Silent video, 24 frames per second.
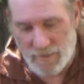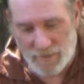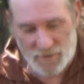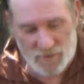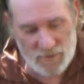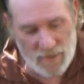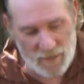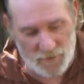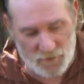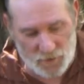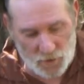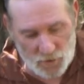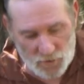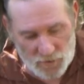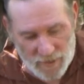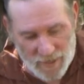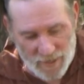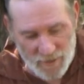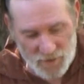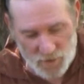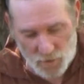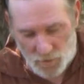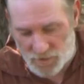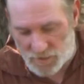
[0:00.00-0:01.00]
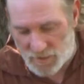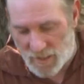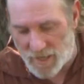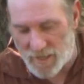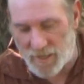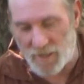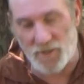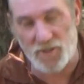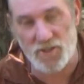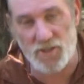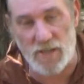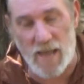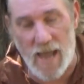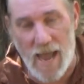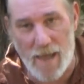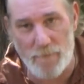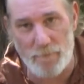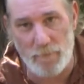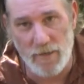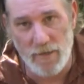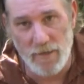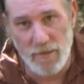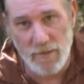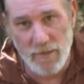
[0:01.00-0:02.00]
it's not too dead so it's not going to
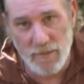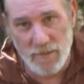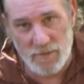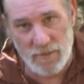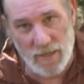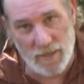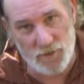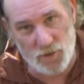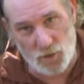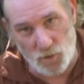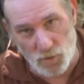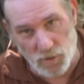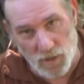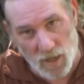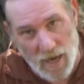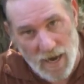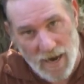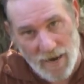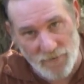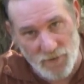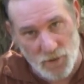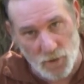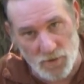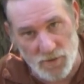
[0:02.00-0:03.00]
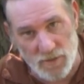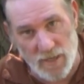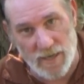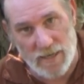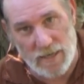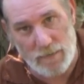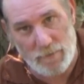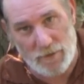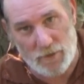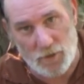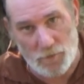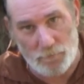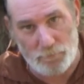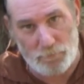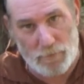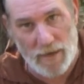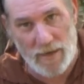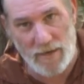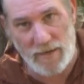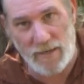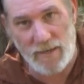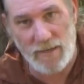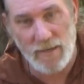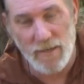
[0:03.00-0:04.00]
snap it's not too live so it's not going to be too
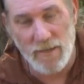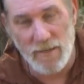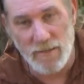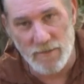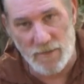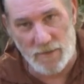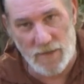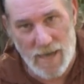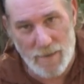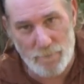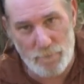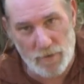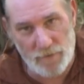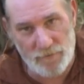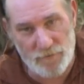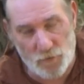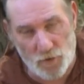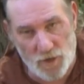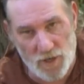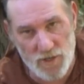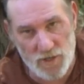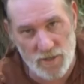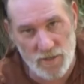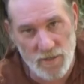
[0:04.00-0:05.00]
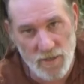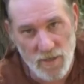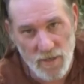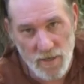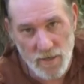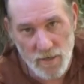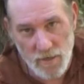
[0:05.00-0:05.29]
bendy to not put friction